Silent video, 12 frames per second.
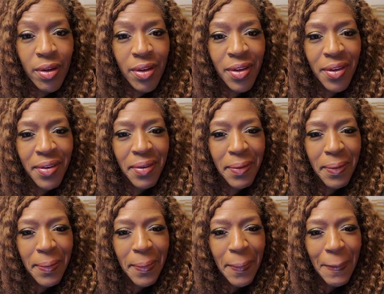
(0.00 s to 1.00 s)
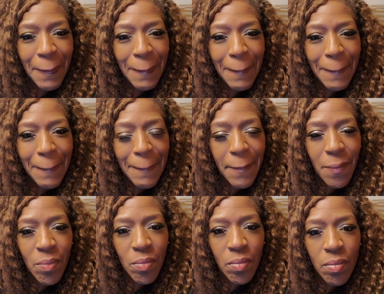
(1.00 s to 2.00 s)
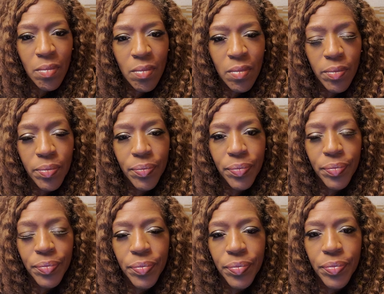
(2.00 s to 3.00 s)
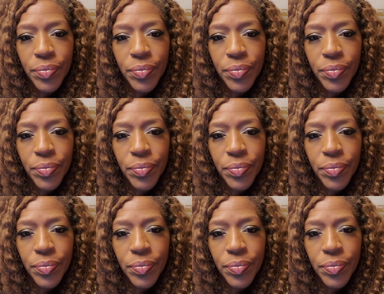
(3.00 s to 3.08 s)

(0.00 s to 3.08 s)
[no speech]